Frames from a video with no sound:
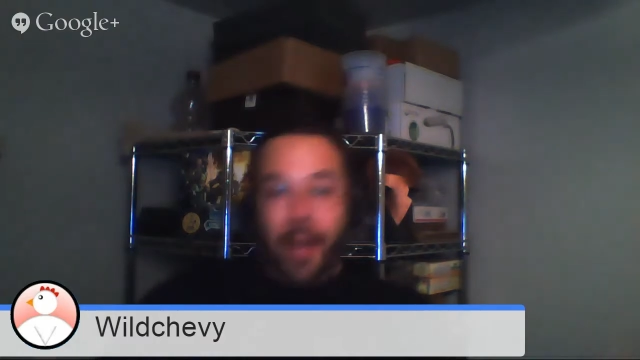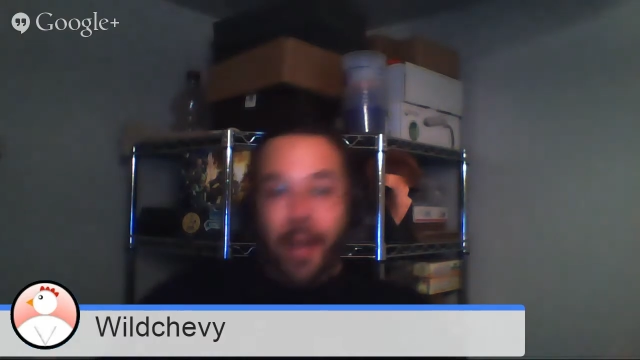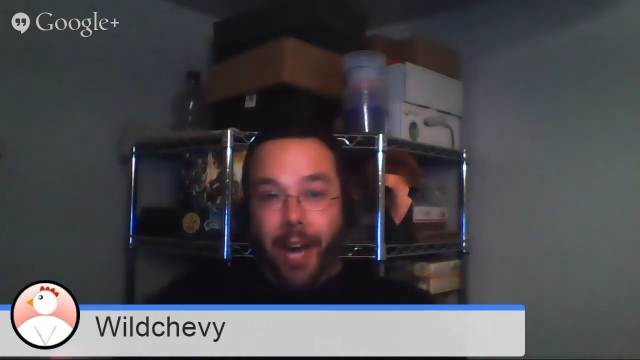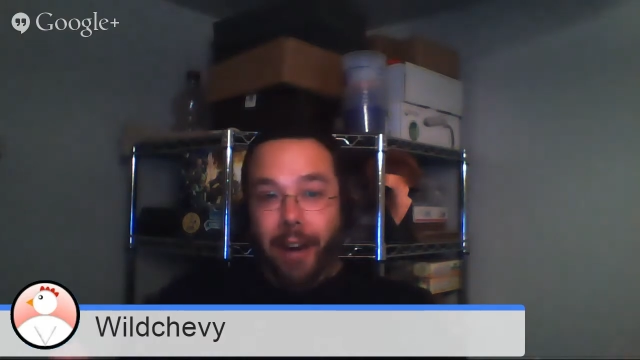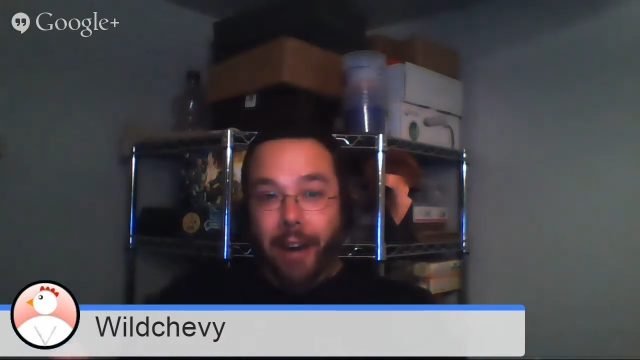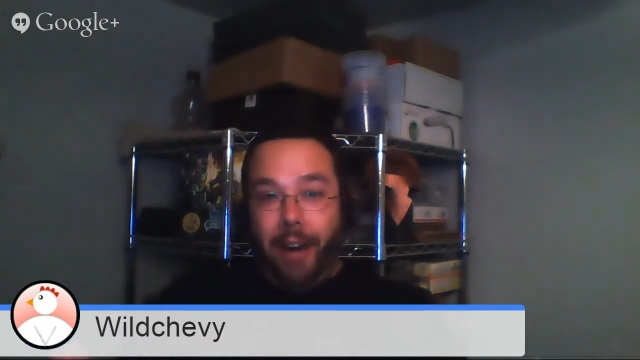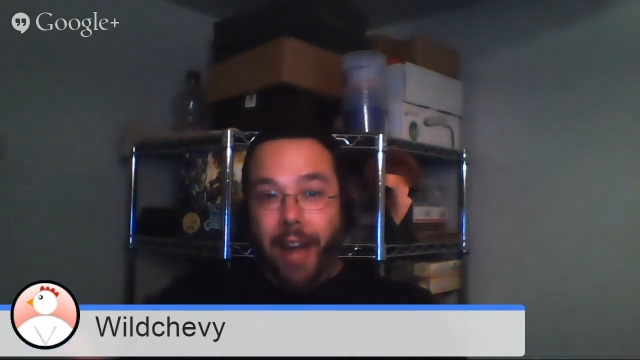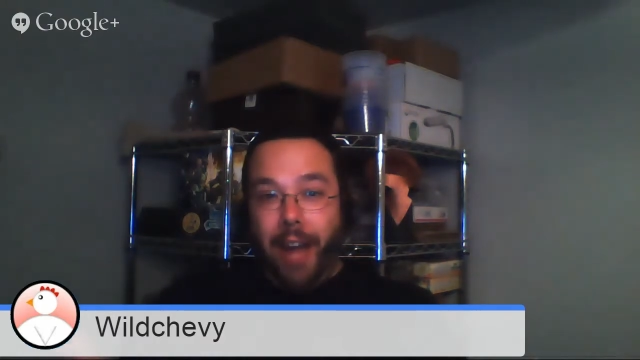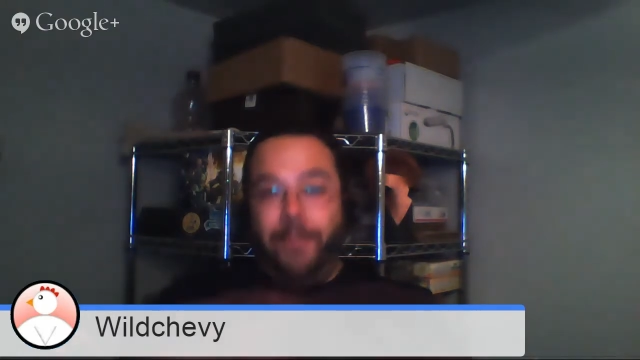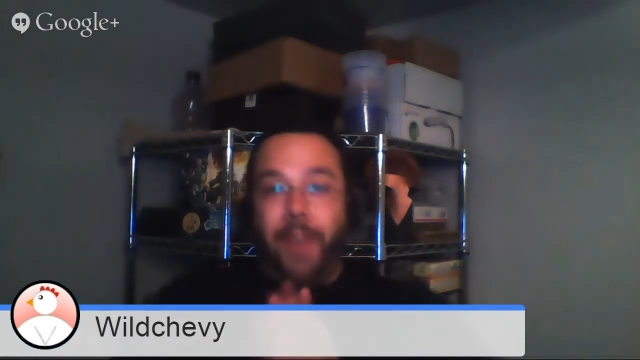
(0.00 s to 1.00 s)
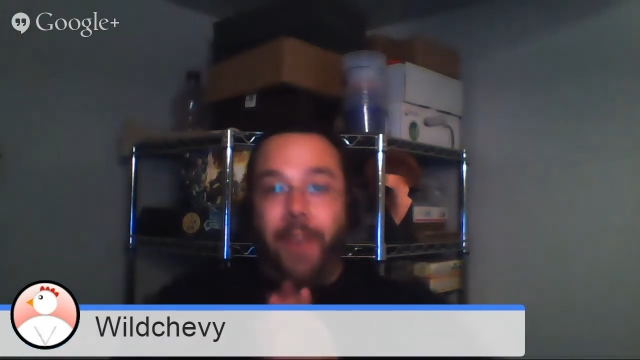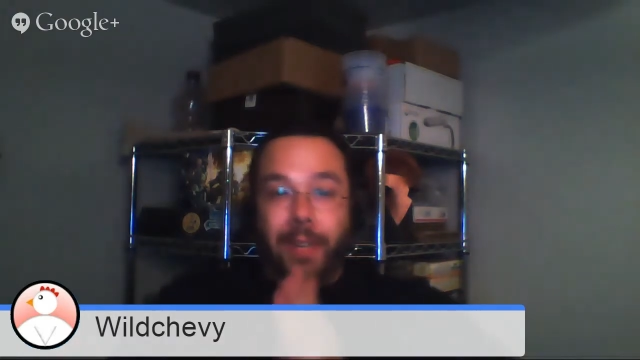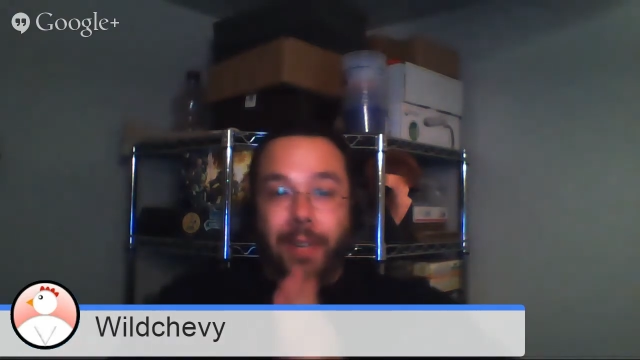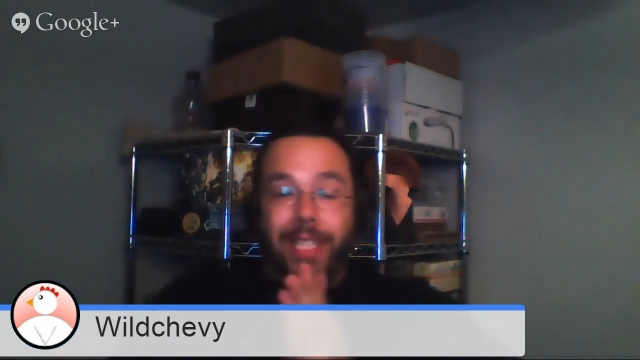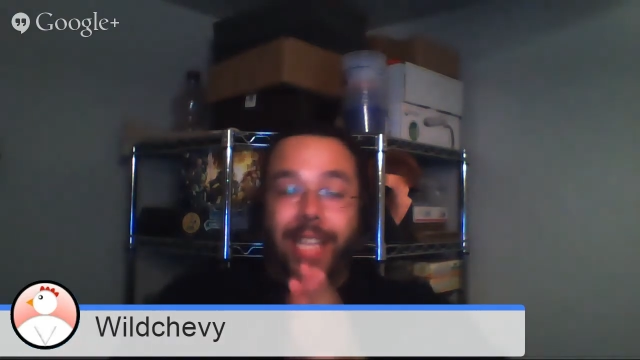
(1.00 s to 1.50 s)
All right, folks,
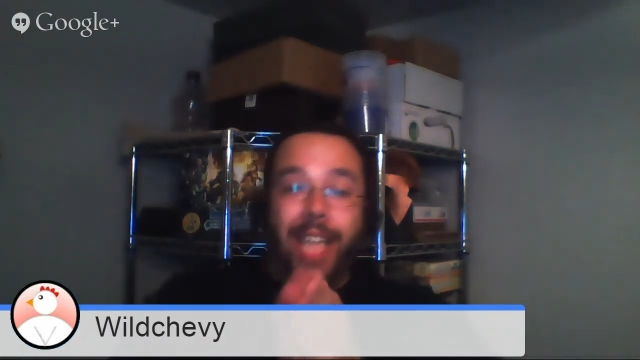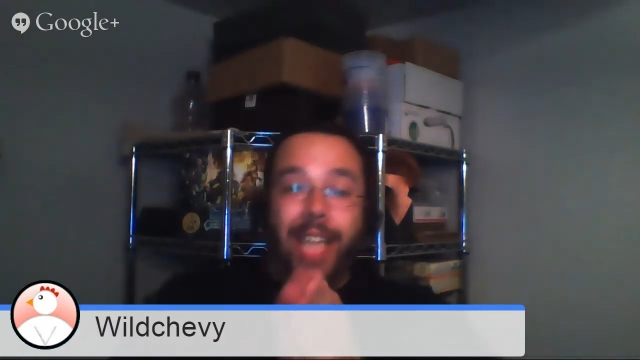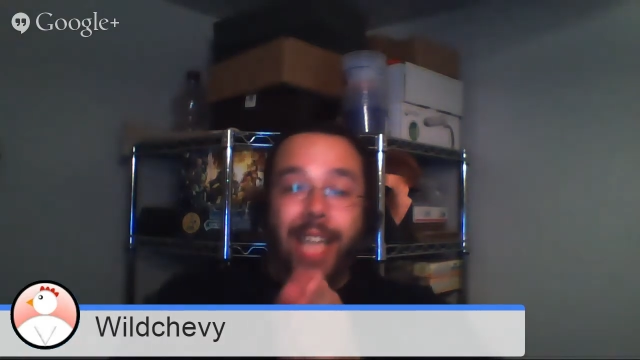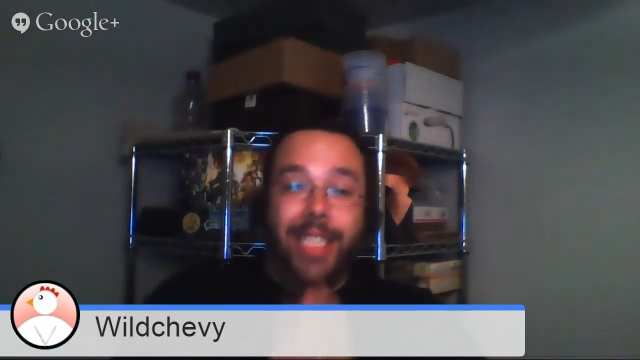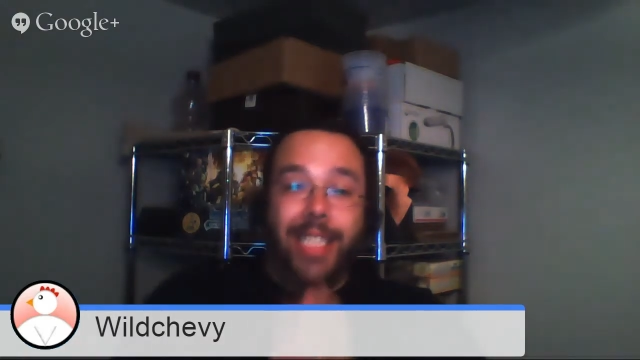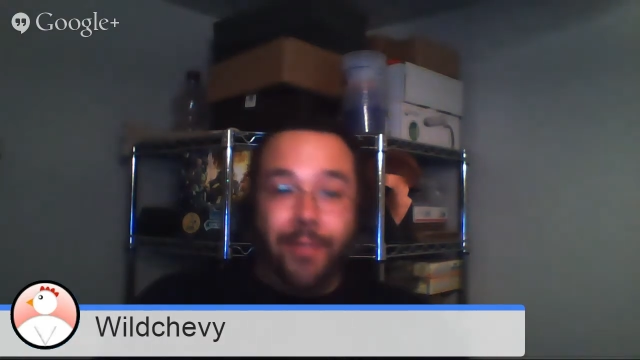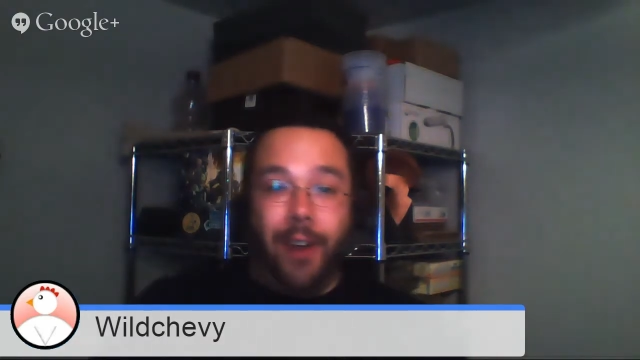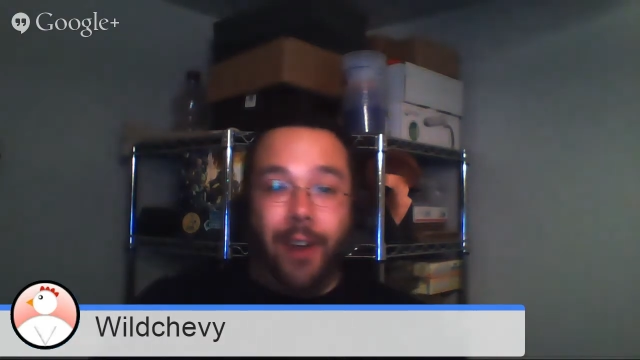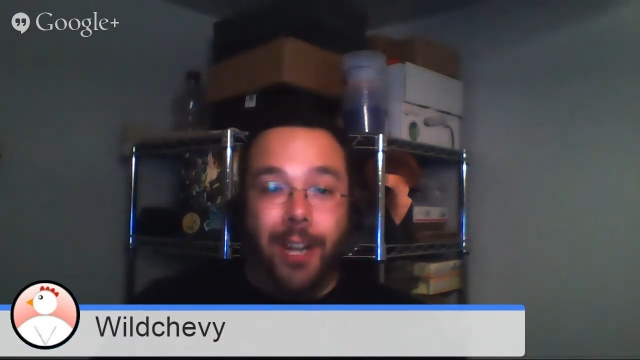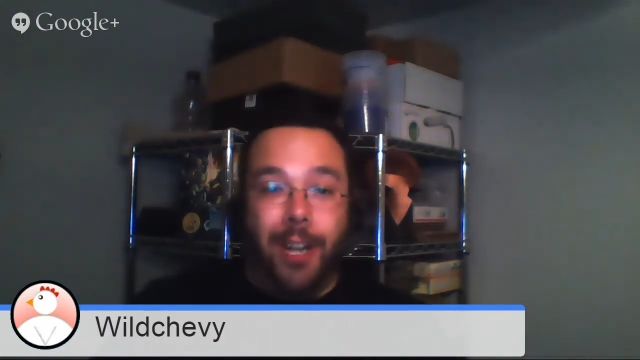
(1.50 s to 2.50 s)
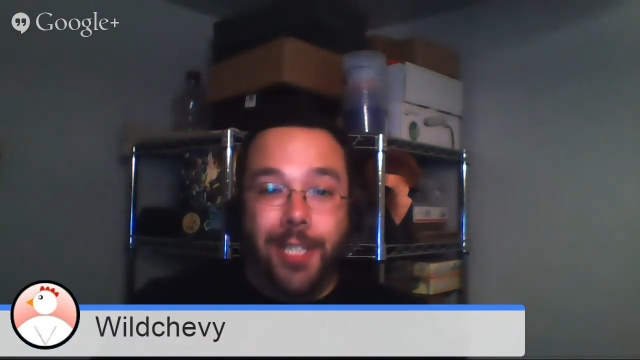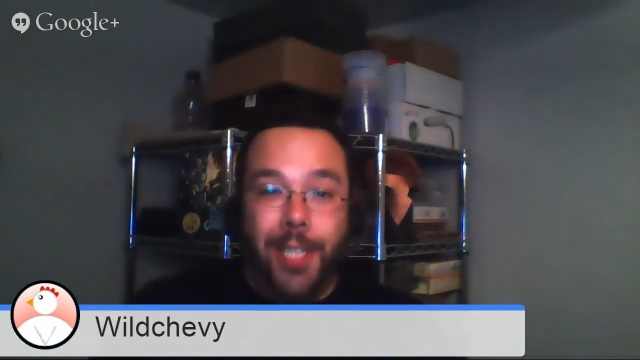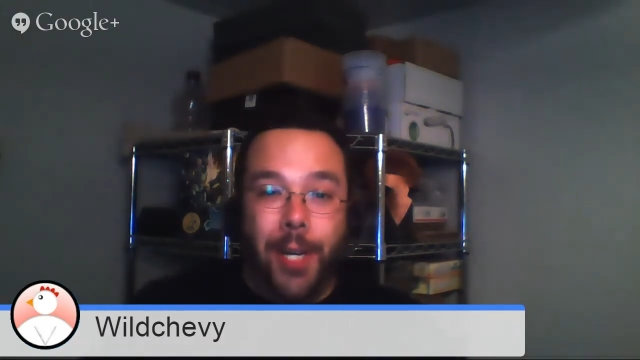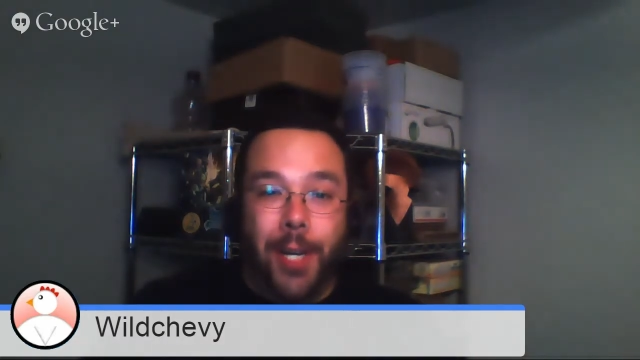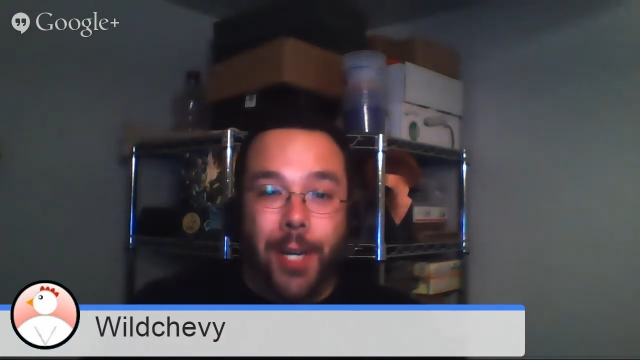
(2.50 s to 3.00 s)
that's it for our
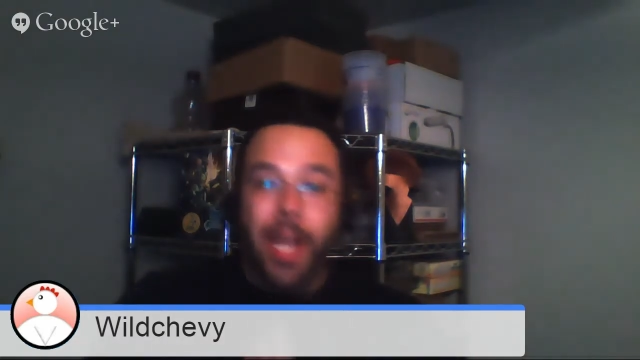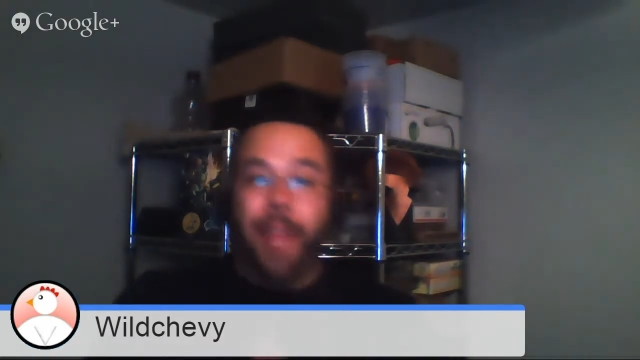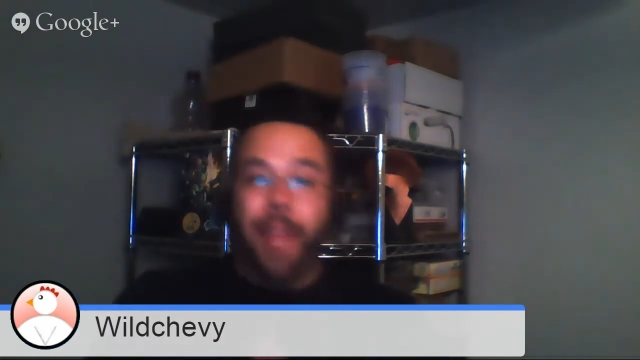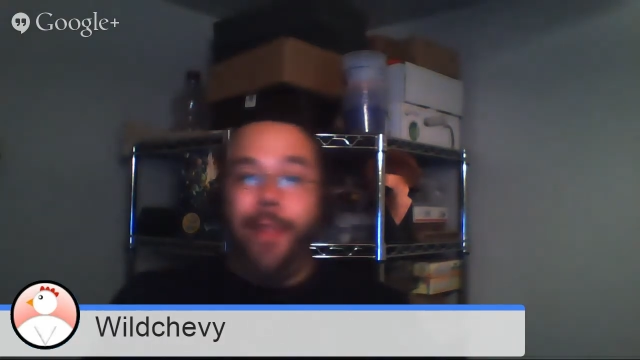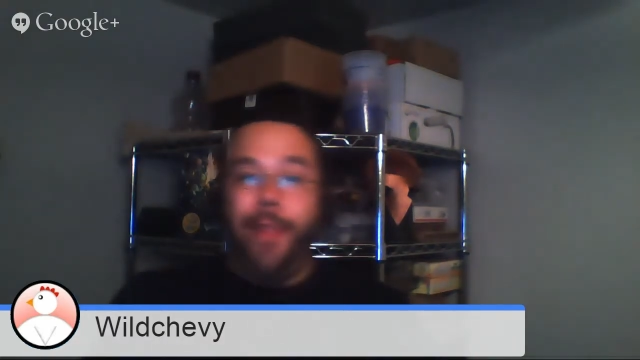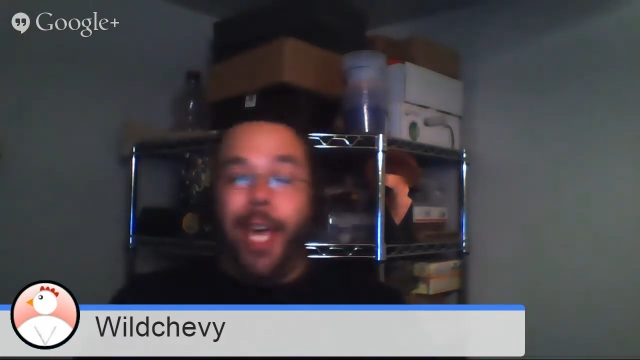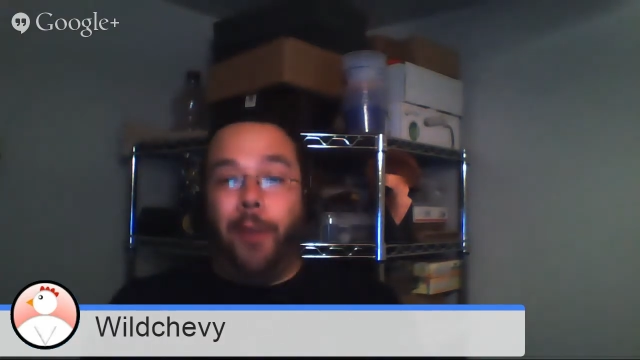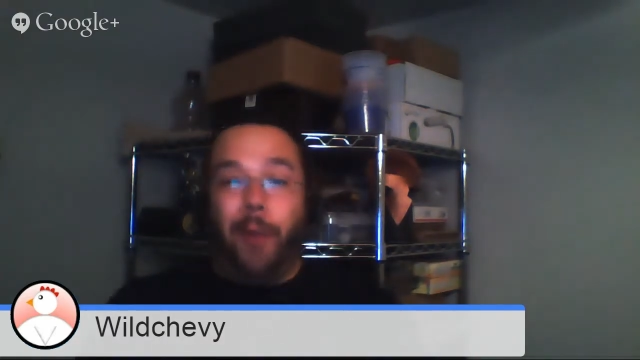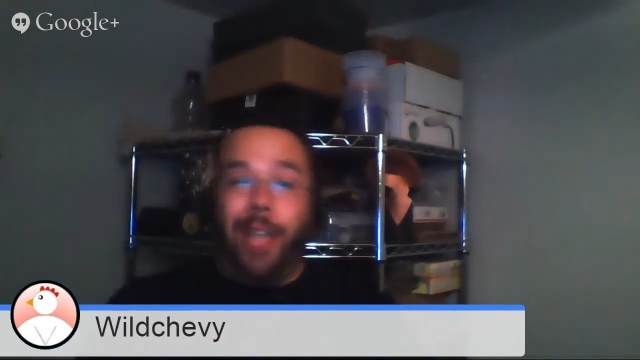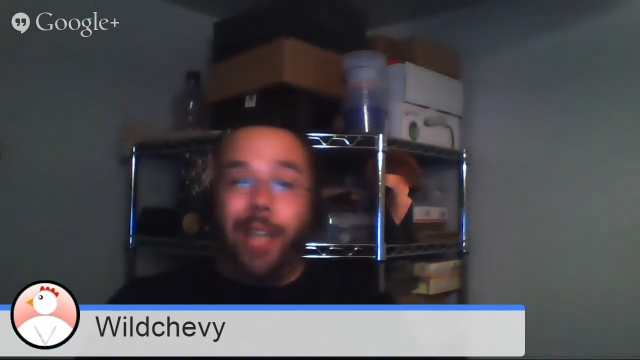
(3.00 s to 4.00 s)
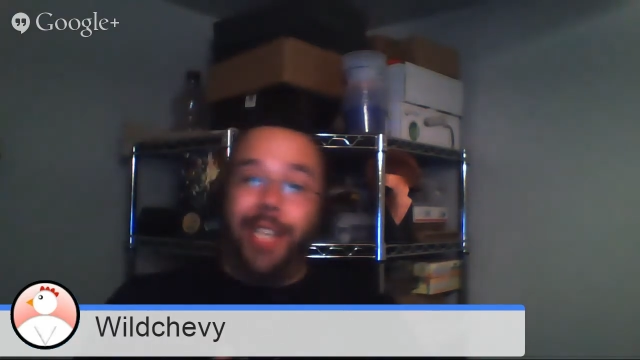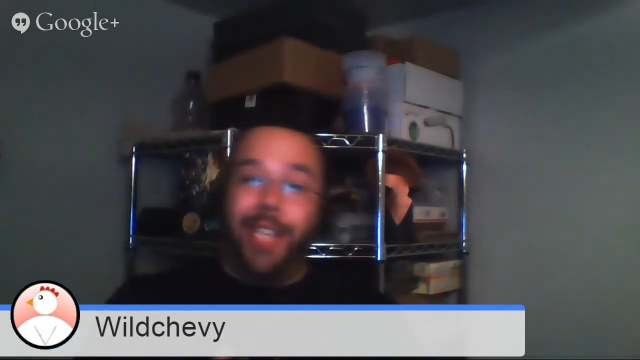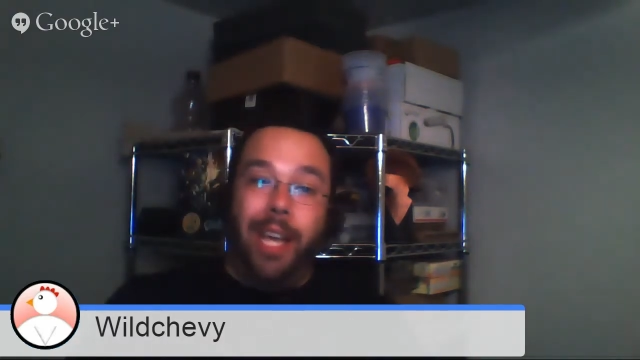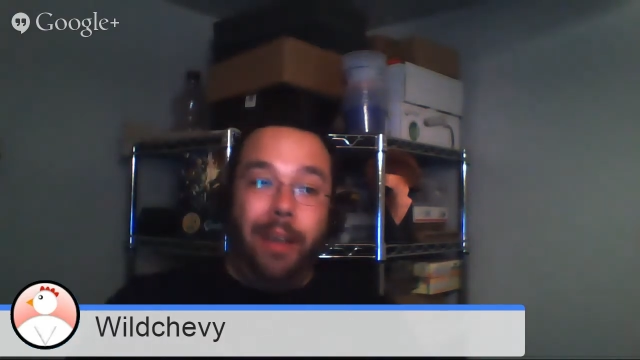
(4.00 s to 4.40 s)
show. Thank you for watching.